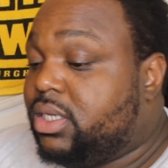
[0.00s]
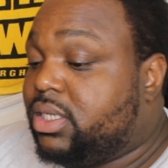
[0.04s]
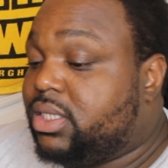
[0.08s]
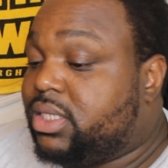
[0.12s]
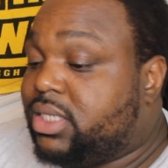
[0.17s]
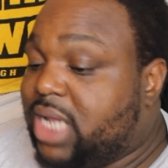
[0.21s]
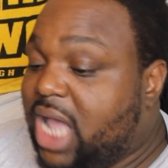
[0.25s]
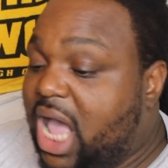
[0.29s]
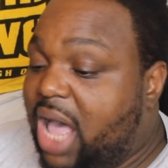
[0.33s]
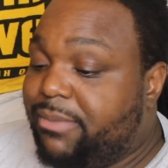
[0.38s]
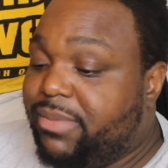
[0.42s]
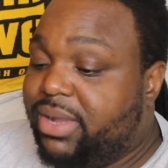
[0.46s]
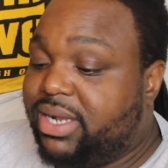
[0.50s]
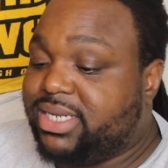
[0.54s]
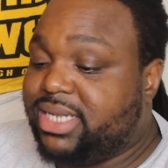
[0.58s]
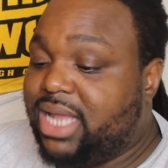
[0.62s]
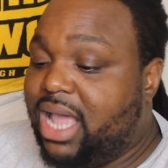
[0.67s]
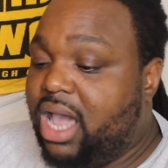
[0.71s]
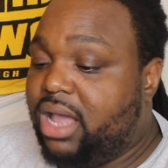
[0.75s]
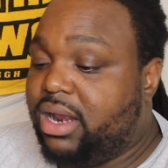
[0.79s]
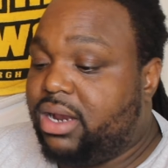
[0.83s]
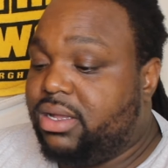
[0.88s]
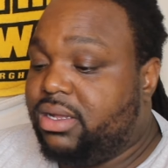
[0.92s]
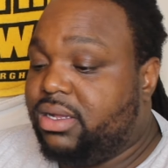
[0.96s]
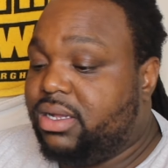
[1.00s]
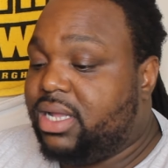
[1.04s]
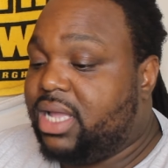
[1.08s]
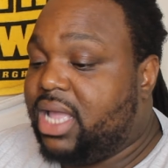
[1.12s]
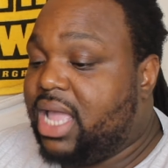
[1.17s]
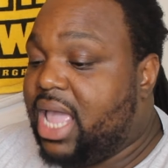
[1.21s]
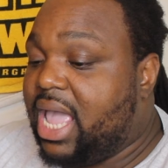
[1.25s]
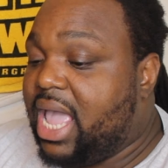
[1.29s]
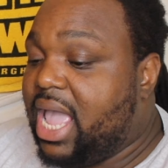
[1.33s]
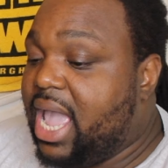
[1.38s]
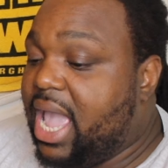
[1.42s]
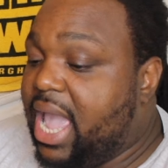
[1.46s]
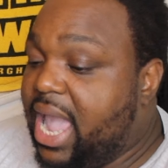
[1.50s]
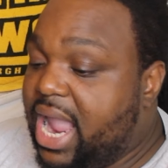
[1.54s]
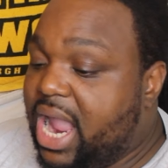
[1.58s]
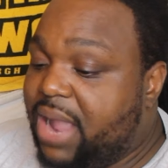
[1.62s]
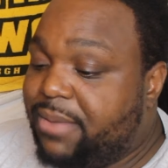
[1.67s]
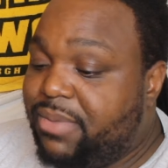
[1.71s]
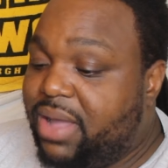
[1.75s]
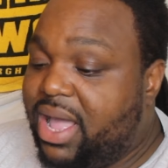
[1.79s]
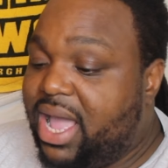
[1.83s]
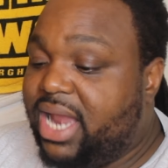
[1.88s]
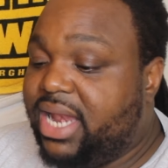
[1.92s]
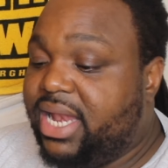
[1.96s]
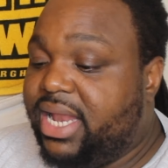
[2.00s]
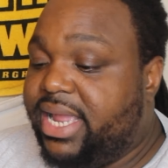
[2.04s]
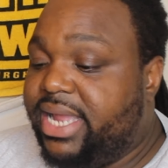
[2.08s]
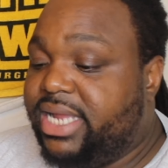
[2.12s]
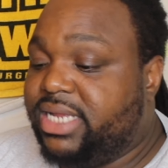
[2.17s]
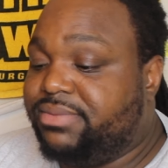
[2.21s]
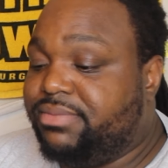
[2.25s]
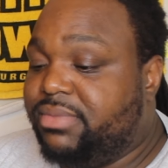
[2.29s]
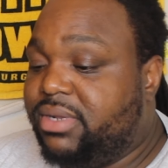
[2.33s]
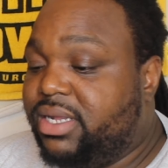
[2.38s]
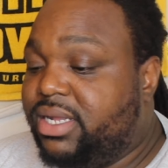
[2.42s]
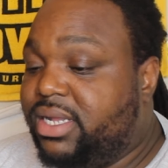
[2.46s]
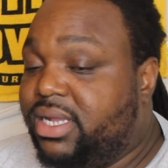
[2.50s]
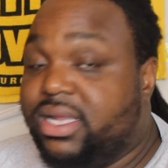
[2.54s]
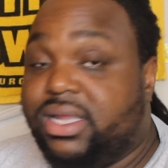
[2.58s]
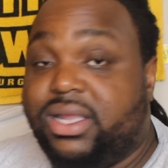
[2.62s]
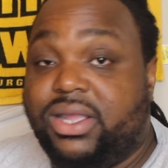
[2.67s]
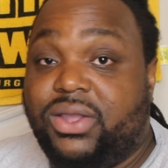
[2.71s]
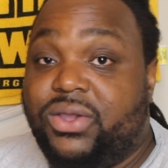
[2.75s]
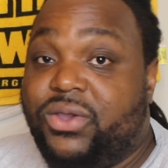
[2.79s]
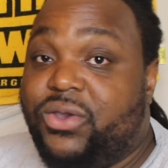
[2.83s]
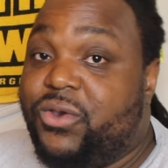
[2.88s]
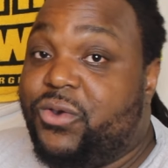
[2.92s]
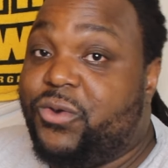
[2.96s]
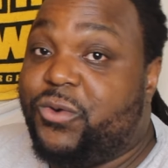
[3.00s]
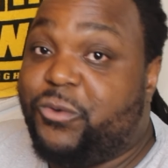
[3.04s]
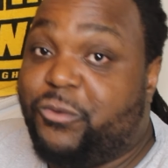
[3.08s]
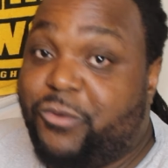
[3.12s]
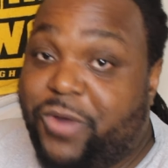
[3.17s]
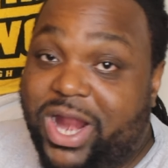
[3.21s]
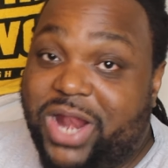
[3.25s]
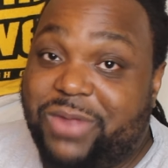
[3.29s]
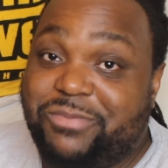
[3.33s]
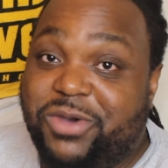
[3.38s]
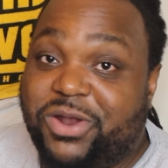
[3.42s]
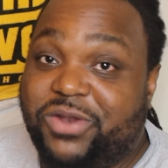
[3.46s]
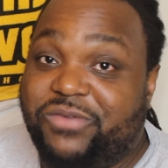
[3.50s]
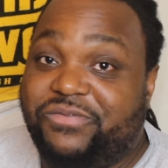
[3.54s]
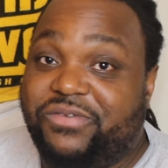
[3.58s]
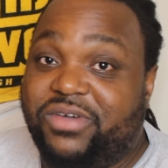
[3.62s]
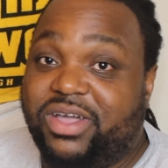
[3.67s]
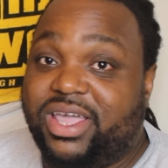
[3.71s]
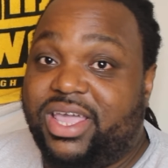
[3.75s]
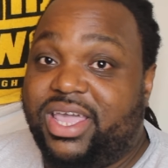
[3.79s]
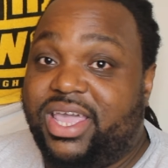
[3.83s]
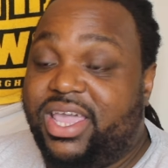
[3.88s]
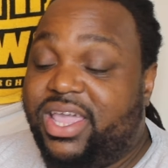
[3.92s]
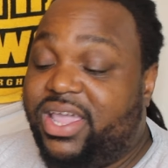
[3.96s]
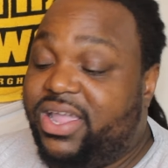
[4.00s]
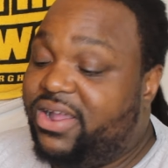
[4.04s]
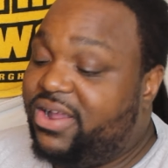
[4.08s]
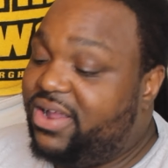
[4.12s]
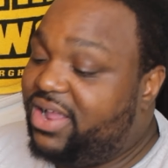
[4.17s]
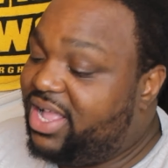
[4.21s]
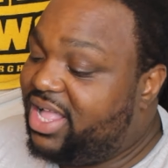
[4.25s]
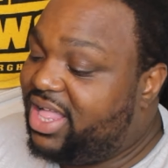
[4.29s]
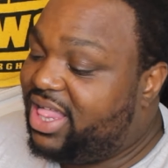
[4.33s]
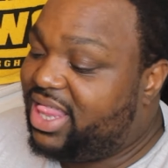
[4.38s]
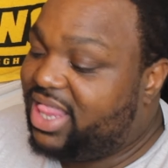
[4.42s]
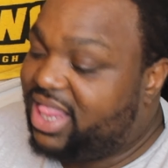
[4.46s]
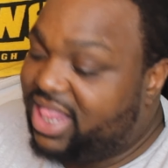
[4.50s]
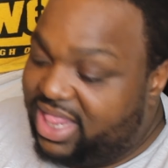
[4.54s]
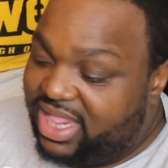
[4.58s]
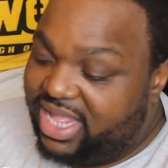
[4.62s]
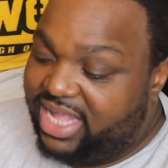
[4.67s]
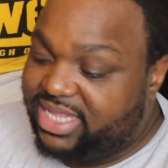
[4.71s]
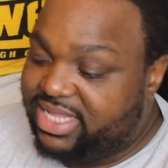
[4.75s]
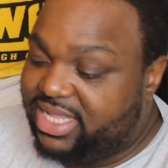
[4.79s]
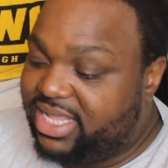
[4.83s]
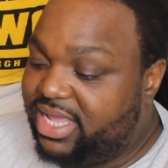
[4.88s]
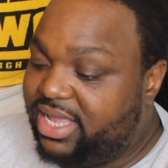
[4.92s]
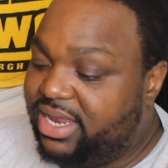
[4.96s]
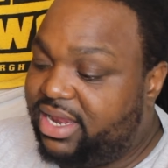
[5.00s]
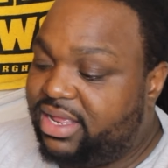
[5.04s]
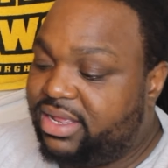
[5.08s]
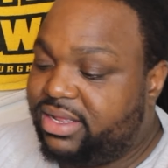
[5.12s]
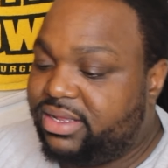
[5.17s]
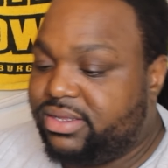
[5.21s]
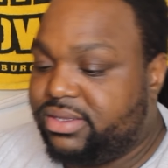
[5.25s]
Tom Macdonald, everybody needs me. Ready, motherfucker, here. Let's get it.